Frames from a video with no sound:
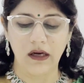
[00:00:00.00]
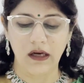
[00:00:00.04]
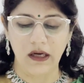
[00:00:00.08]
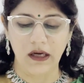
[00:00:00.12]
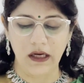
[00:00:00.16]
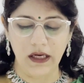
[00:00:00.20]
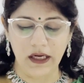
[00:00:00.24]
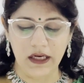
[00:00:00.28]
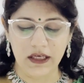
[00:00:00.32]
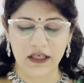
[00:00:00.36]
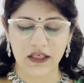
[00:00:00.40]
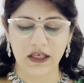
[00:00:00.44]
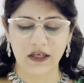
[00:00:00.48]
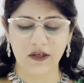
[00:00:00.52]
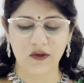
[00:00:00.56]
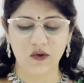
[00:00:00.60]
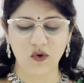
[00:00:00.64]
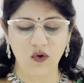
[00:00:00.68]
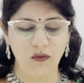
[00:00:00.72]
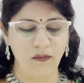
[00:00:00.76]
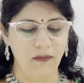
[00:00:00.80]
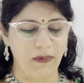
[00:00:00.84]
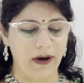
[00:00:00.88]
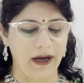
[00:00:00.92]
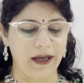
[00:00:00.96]
leading
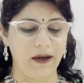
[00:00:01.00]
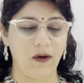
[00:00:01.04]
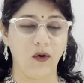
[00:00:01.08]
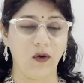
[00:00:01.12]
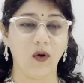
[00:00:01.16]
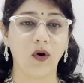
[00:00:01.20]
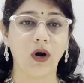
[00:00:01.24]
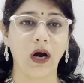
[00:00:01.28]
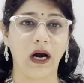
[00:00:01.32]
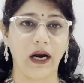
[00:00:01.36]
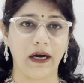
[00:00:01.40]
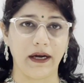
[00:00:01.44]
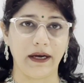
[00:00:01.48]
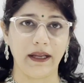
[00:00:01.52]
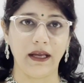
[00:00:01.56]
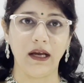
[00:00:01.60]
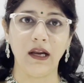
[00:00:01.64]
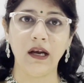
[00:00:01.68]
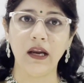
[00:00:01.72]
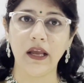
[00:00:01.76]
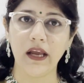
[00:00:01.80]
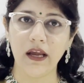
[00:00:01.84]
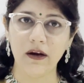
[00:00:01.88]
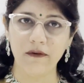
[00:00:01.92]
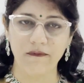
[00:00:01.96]
to
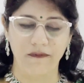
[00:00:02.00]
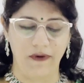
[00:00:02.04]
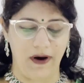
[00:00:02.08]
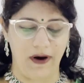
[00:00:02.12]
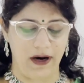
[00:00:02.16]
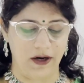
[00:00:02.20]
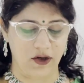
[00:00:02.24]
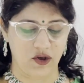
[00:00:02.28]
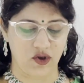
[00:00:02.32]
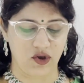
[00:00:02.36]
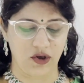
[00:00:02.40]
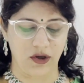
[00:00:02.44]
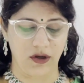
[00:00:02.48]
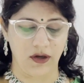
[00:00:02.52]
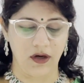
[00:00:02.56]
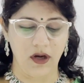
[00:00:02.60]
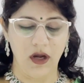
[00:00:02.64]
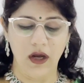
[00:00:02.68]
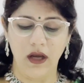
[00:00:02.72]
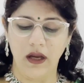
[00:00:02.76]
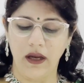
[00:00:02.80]
myocardial infarction.